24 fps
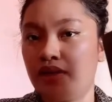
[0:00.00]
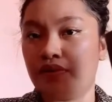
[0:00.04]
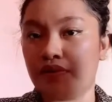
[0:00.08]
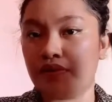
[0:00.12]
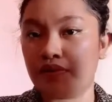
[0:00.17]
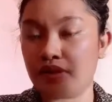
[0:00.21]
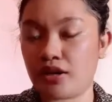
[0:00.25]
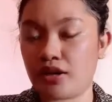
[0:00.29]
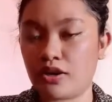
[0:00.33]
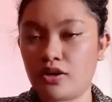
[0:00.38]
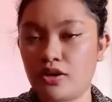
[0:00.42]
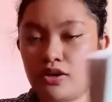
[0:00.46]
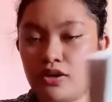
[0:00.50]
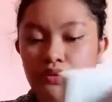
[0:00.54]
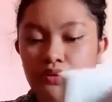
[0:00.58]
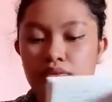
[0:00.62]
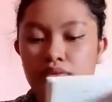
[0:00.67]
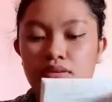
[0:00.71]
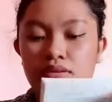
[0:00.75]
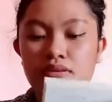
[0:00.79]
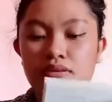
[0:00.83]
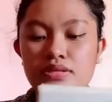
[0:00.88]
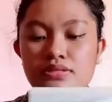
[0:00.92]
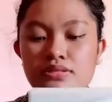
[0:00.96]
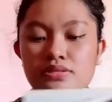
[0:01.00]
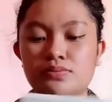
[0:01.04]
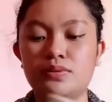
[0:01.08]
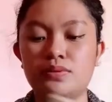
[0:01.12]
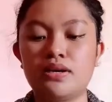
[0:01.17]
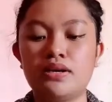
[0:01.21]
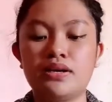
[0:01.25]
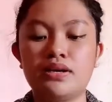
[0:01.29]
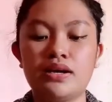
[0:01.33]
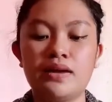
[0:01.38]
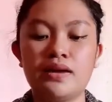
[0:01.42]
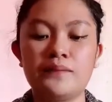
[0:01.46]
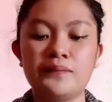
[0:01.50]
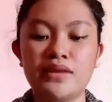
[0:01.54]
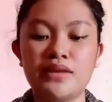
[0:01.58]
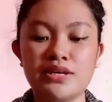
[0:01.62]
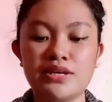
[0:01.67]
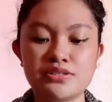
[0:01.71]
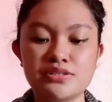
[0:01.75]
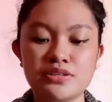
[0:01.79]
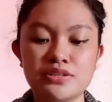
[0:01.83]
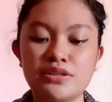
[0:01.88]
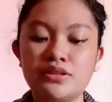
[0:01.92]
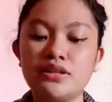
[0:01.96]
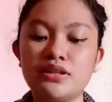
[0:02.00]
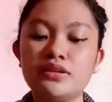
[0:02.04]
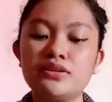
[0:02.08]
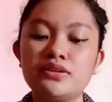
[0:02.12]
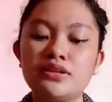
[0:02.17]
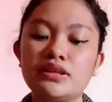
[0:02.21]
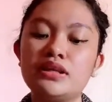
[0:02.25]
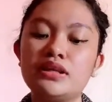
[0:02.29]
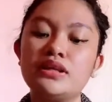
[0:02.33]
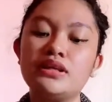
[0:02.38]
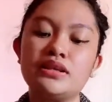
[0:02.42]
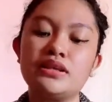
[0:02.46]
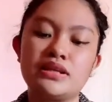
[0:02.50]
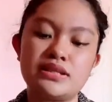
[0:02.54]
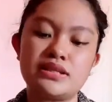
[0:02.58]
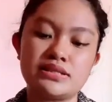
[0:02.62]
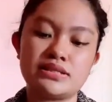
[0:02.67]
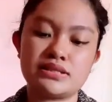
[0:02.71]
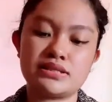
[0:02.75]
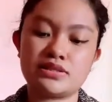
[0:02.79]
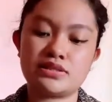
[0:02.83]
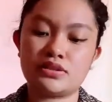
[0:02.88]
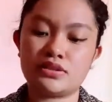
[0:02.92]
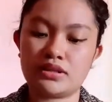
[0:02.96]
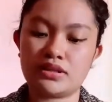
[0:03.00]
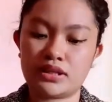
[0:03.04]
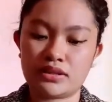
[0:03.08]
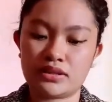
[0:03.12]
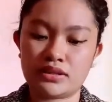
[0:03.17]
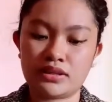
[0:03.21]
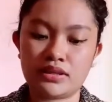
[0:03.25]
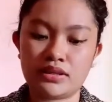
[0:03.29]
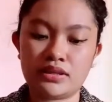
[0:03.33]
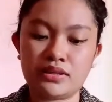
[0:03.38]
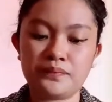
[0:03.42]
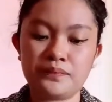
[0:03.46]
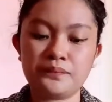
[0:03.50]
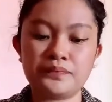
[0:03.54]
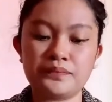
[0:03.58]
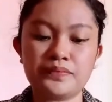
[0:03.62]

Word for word: thicker than this one. I started reading this already.